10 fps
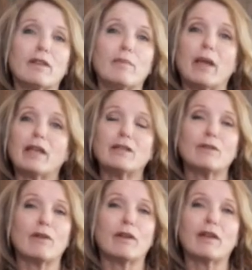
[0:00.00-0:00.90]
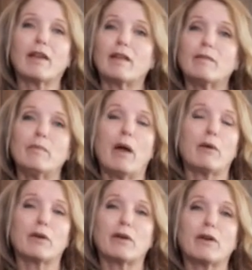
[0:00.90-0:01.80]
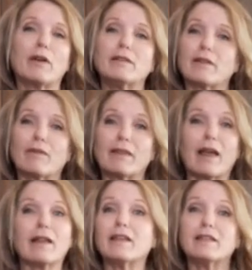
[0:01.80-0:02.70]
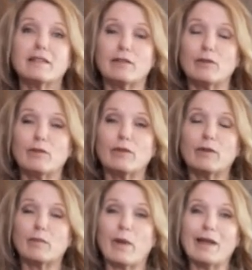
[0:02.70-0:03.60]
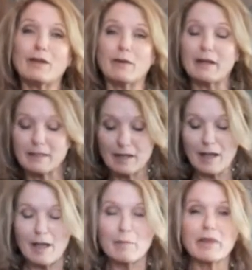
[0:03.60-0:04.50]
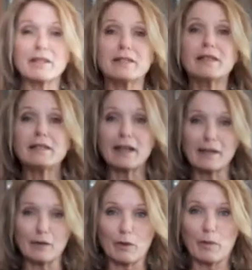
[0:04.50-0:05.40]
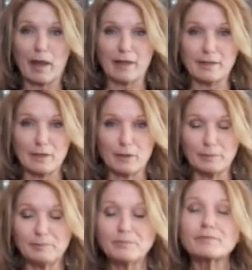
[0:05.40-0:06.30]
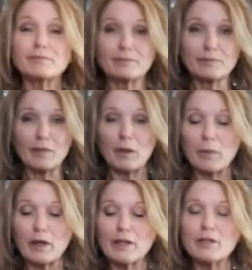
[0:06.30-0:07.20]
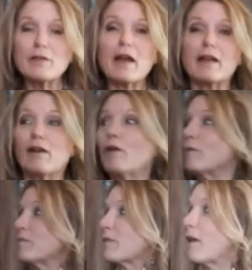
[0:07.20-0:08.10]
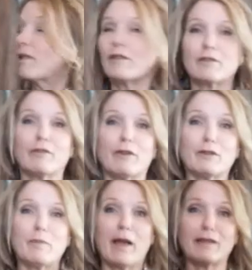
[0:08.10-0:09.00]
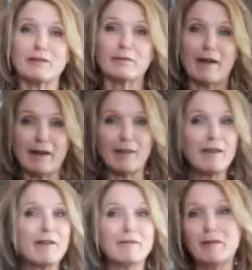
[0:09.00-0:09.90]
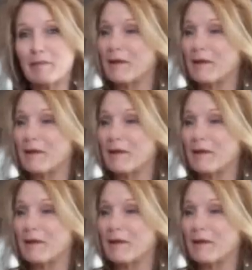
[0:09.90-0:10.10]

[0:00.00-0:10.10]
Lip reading: and the baking soda and powder and stuff like that into the wet ingredients. But this is the technical way, so we're gonna do that. Oh, there's a fresh batch right out of the oven. Let me